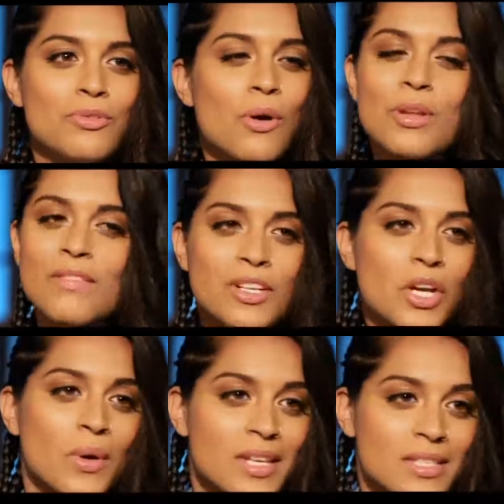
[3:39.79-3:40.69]
you don't even
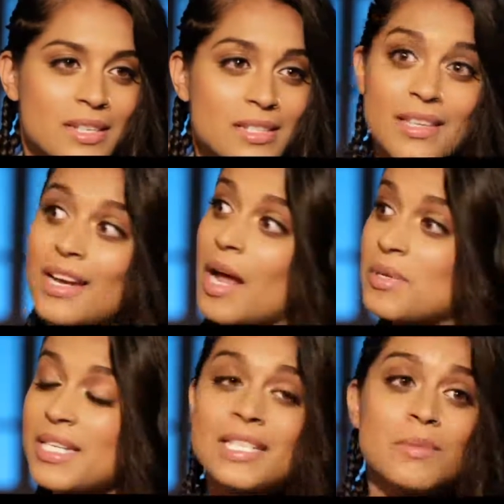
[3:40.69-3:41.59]
know exists. And
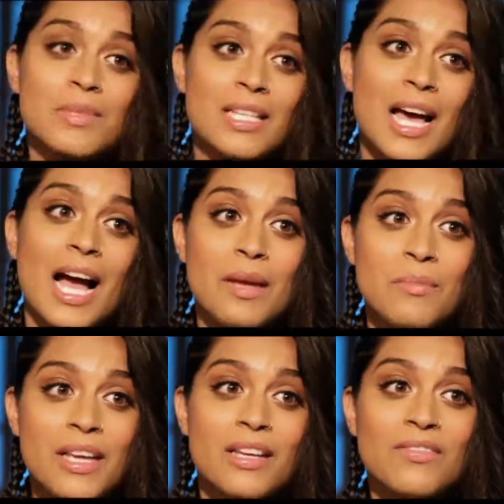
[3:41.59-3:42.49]
I'm a testament to that. I
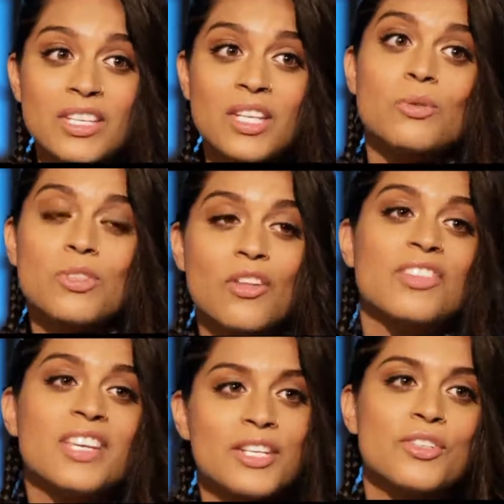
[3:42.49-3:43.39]
make videos
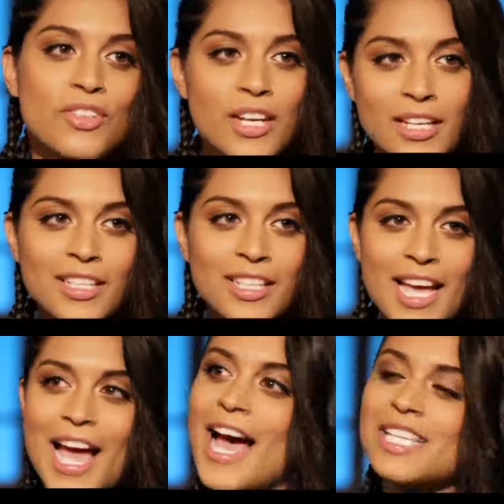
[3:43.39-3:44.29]
on the internet.
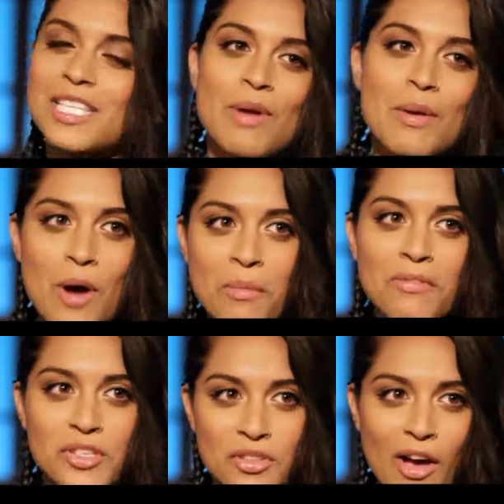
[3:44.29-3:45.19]
Ask my mom
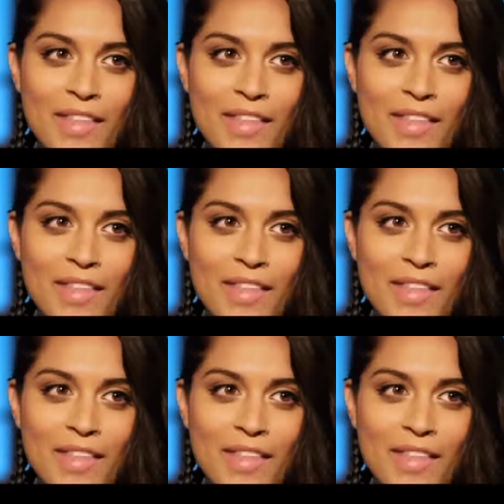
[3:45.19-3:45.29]
if she